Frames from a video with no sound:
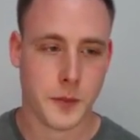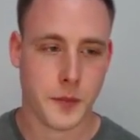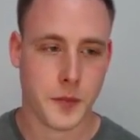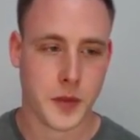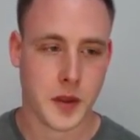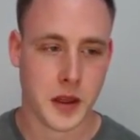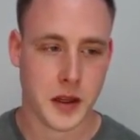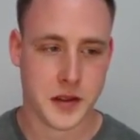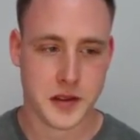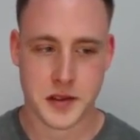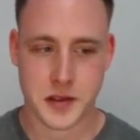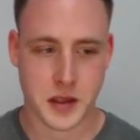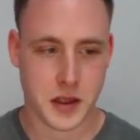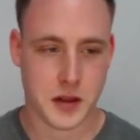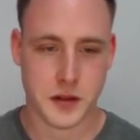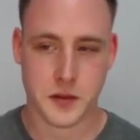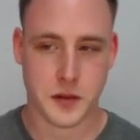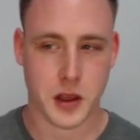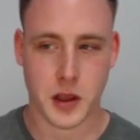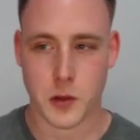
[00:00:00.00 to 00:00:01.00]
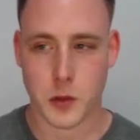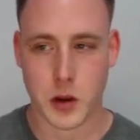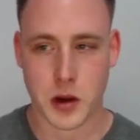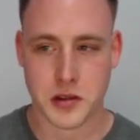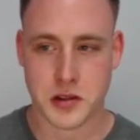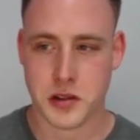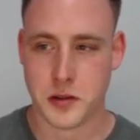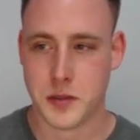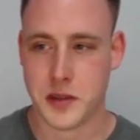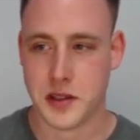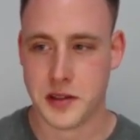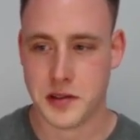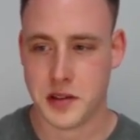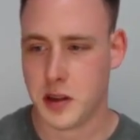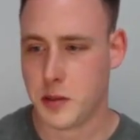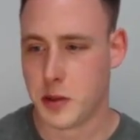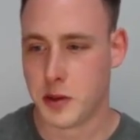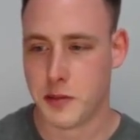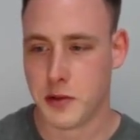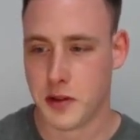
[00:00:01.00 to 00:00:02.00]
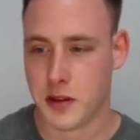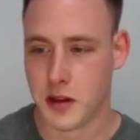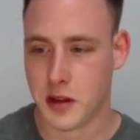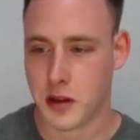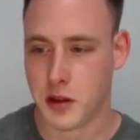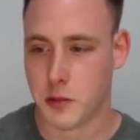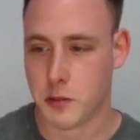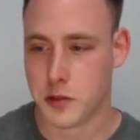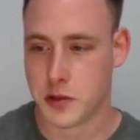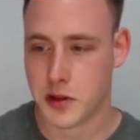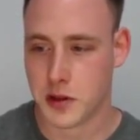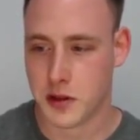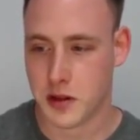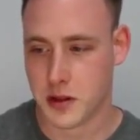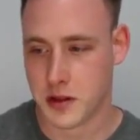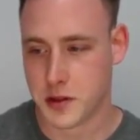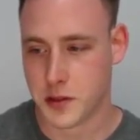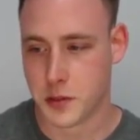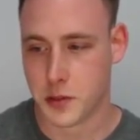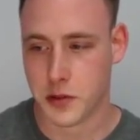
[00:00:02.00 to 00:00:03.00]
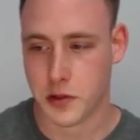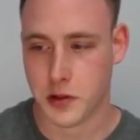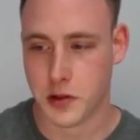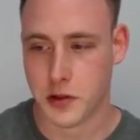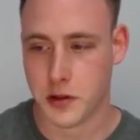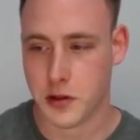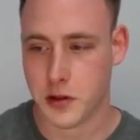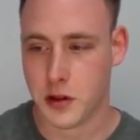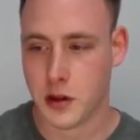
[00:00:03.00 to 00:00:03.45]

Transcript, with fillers: instead of like watching me type everything in, which I think is really